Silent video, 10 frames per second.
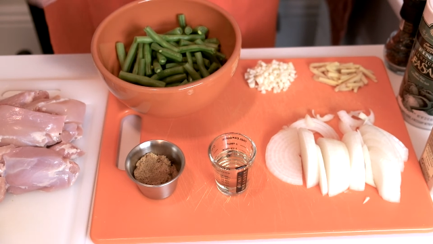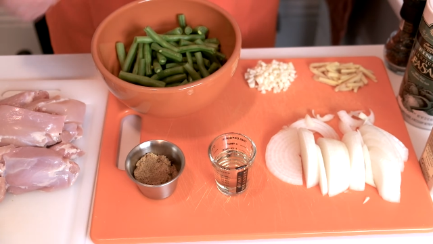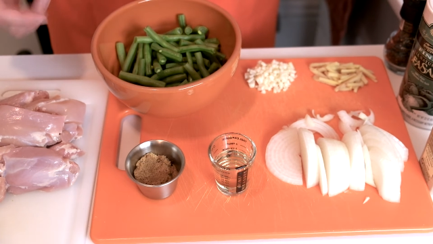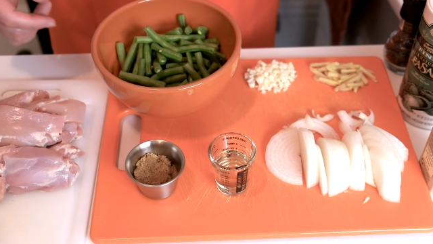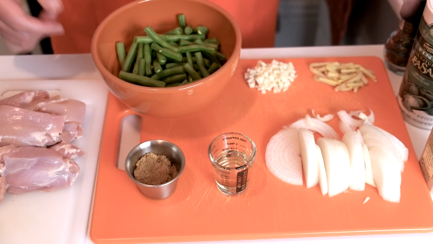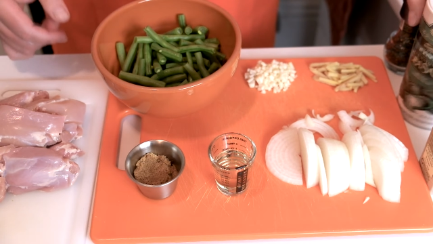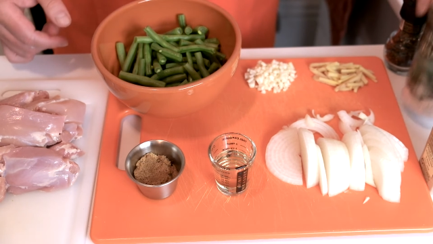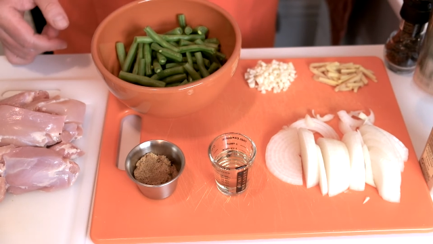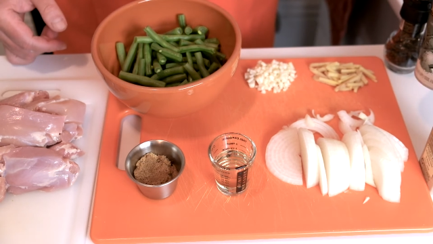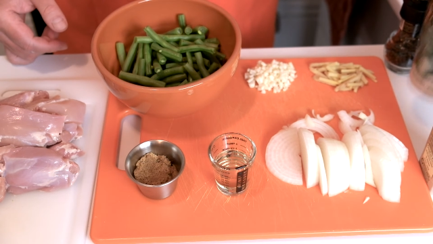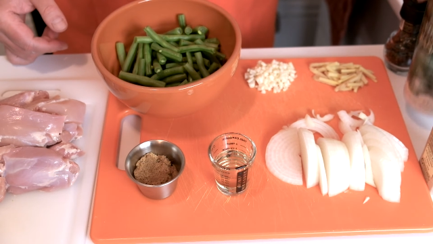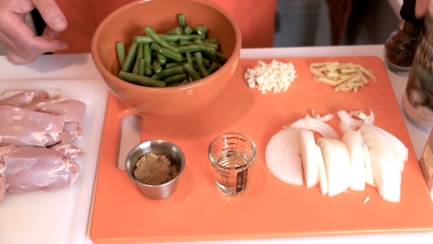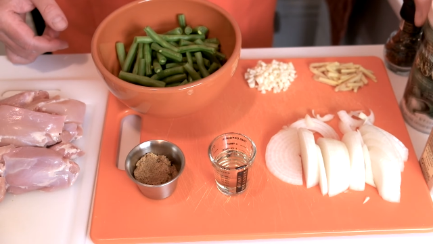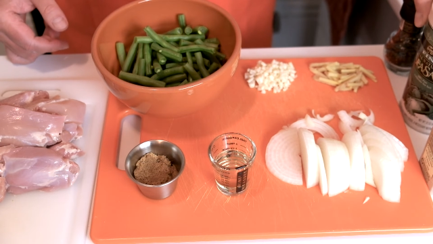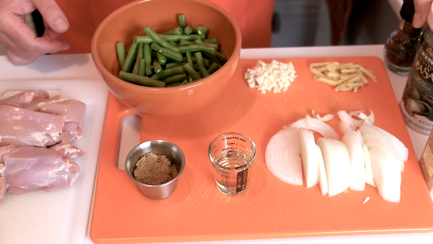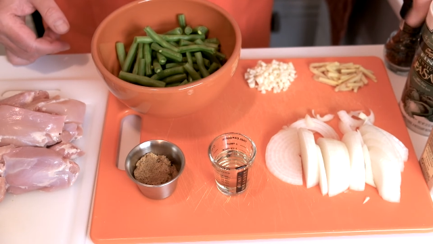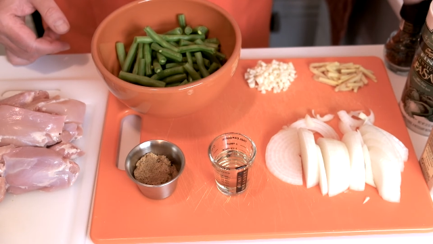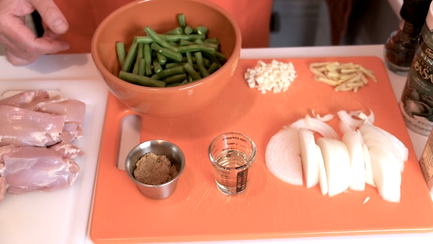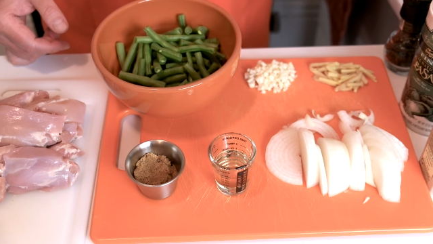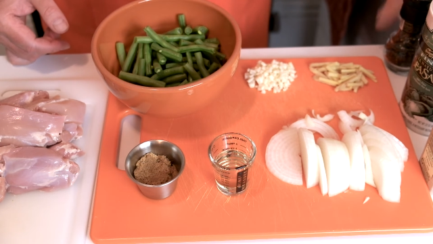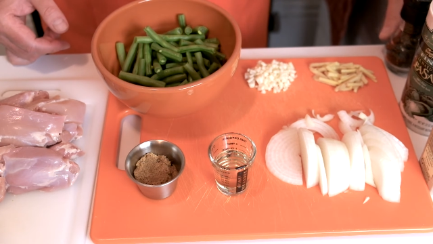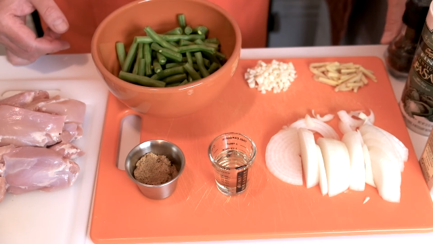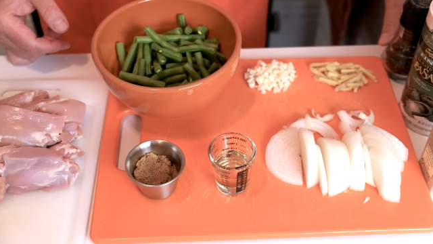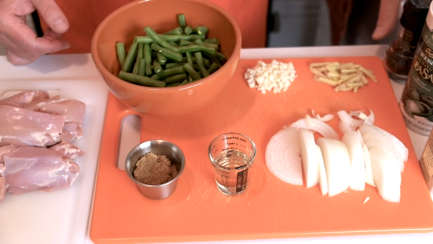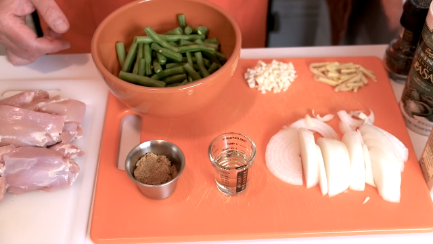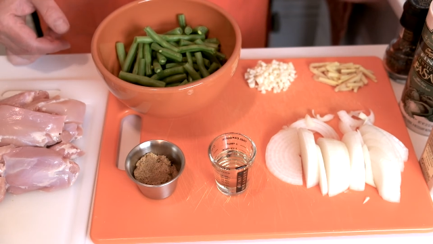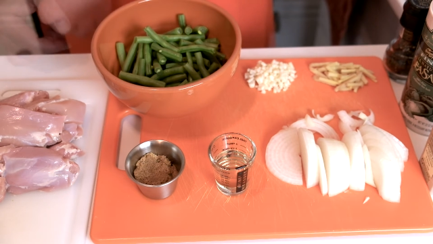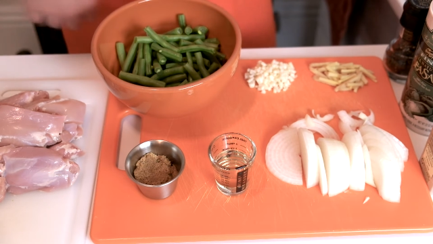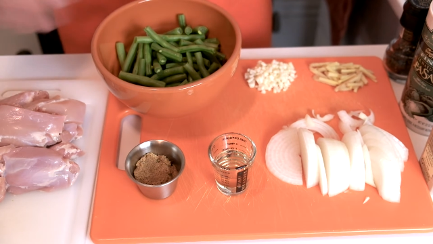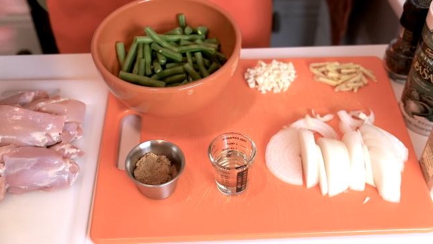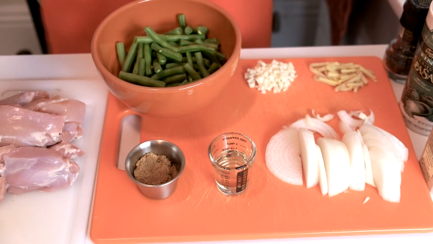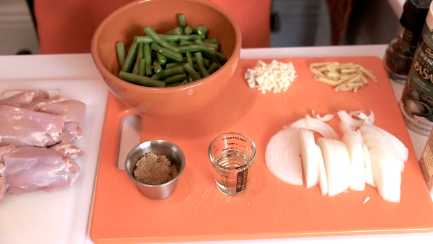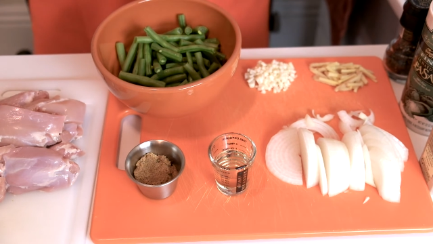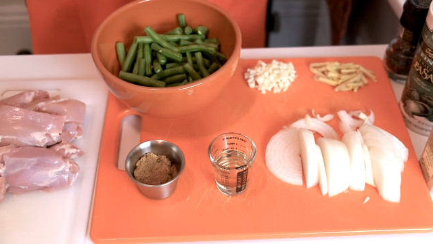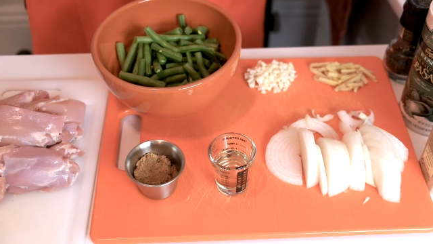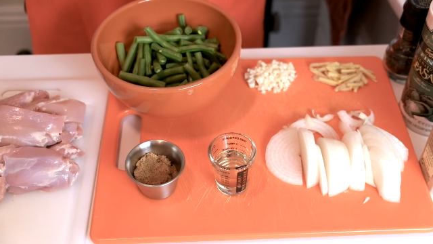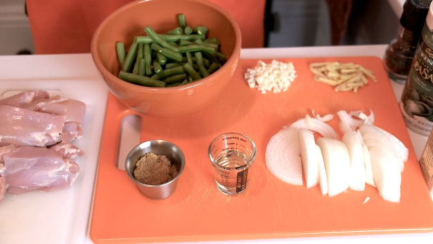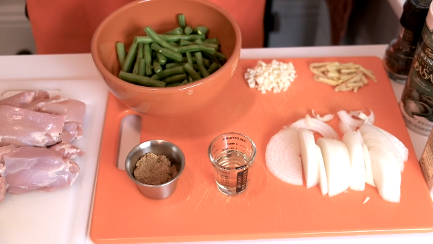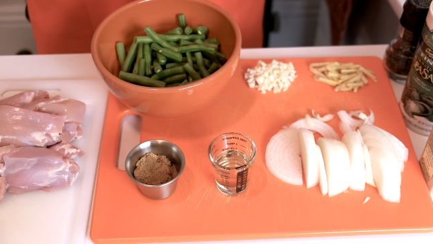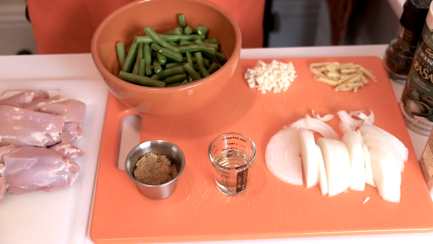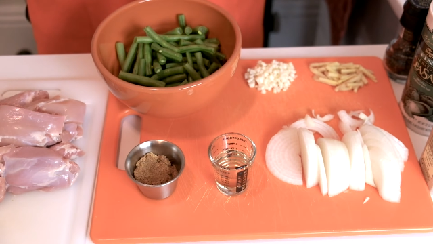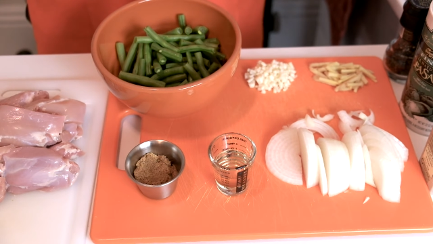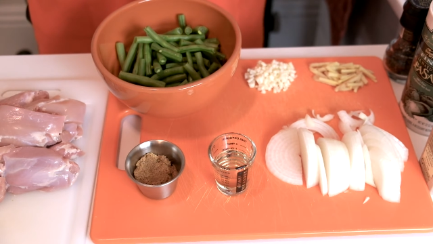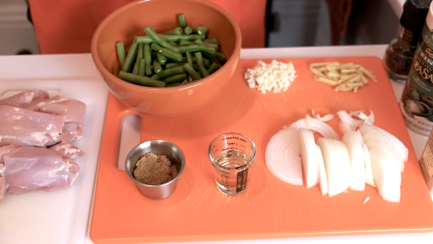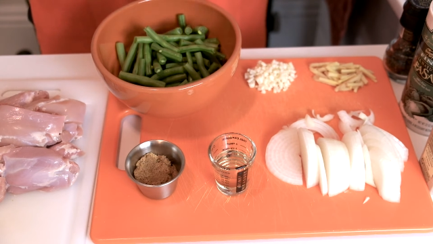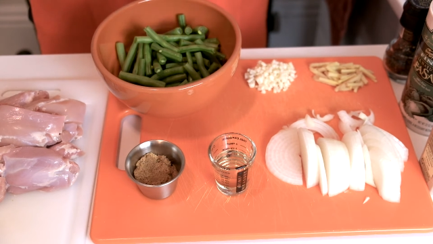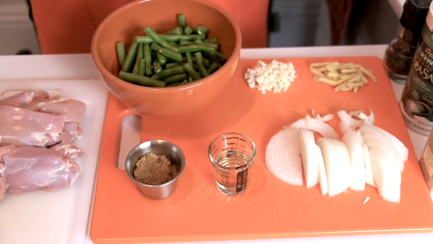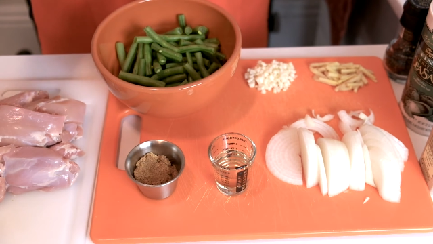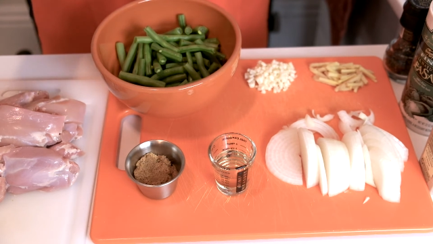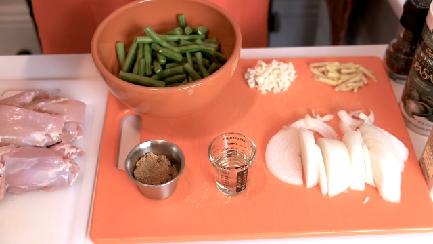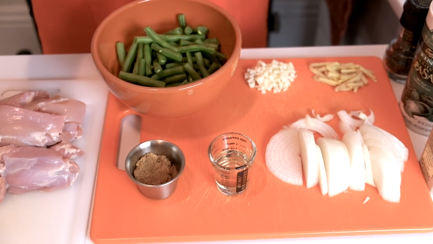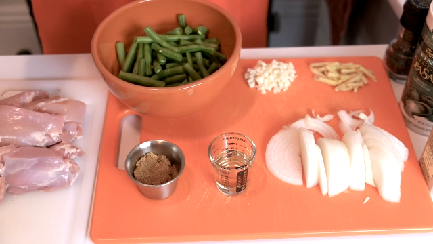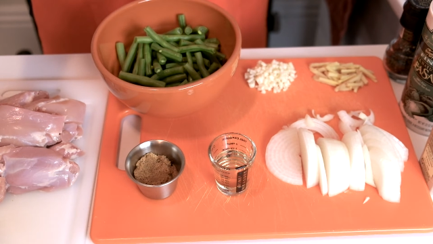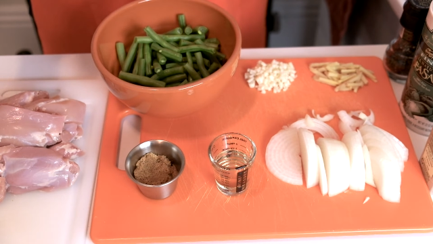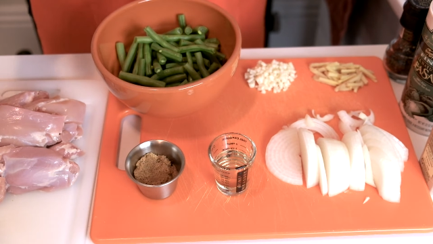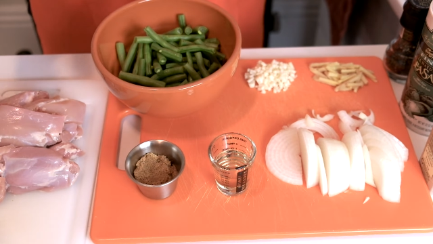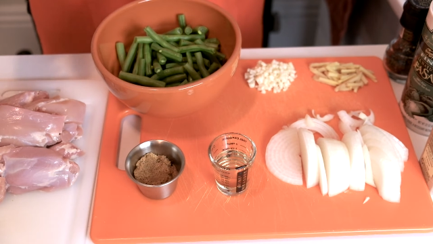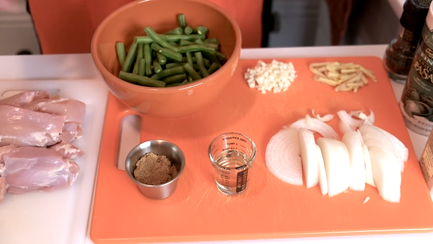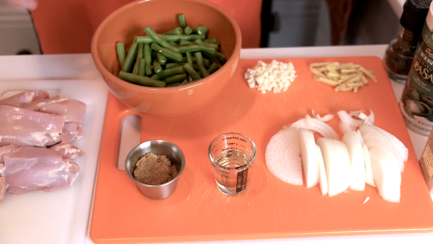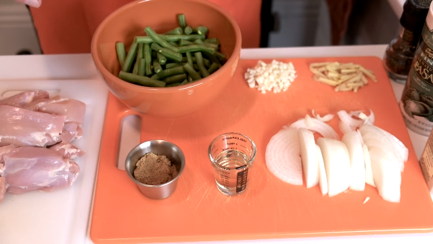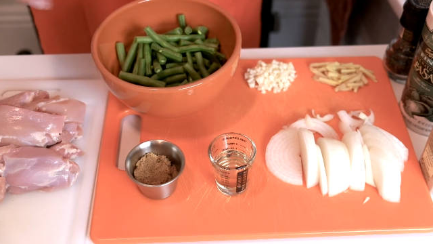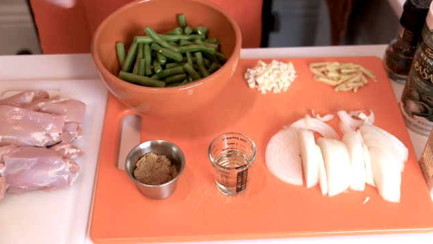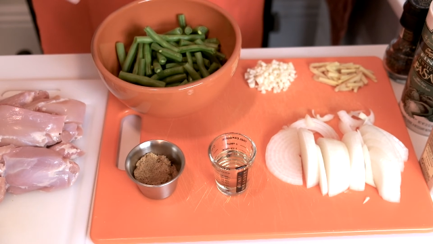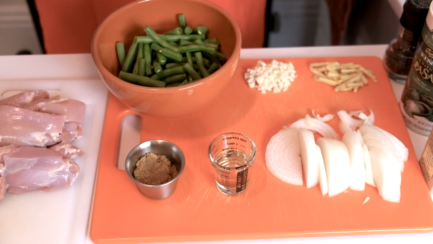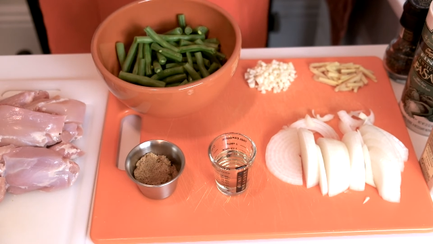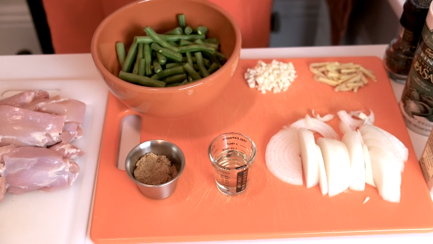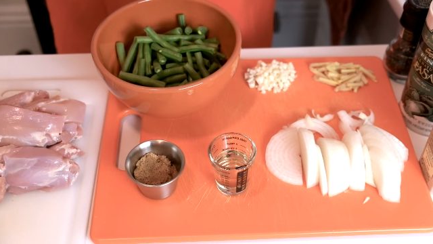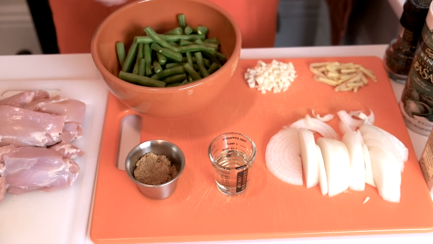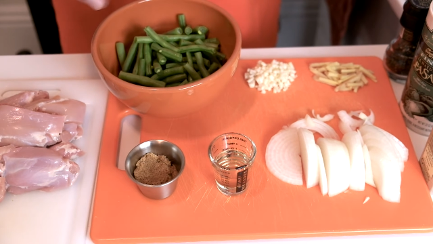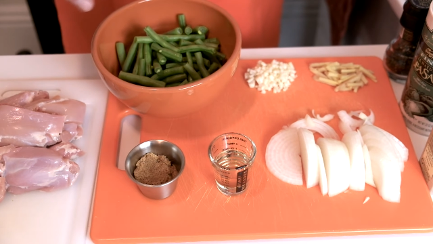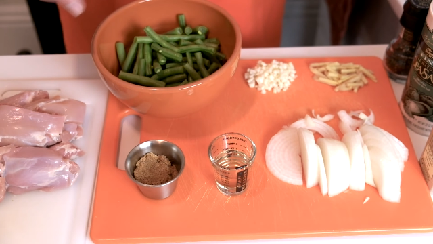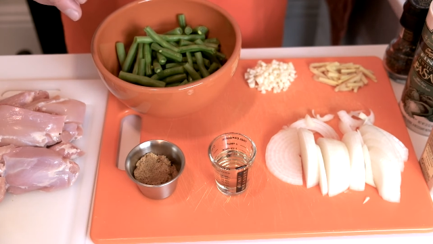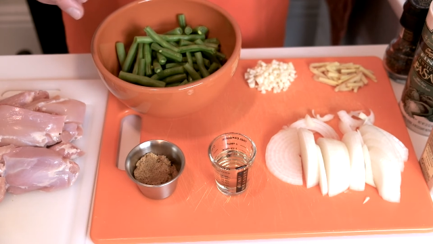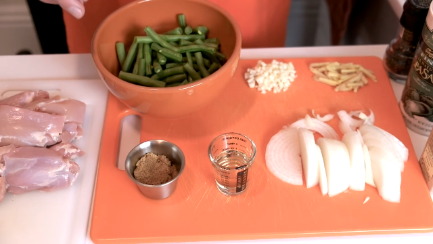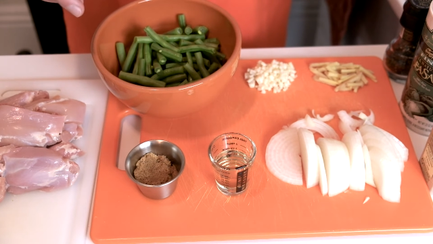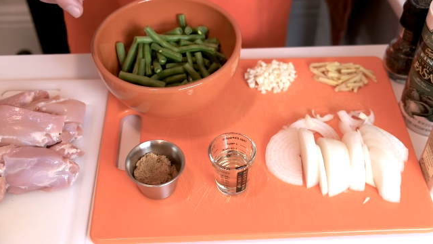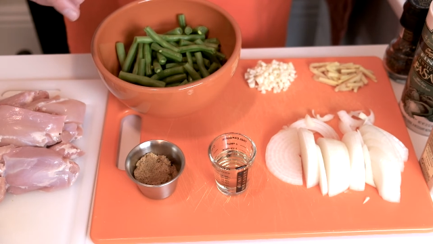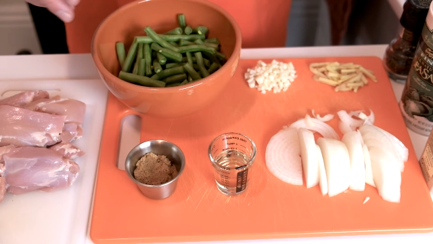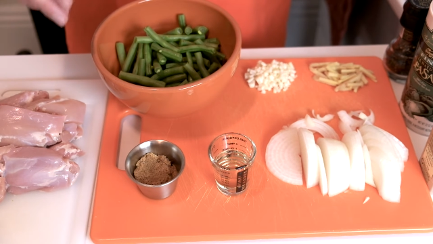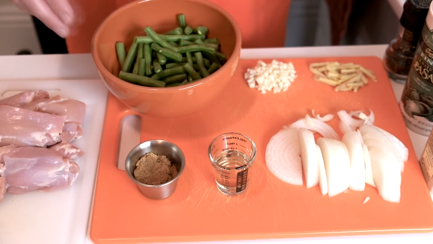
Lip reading: [unreadable: no face in view]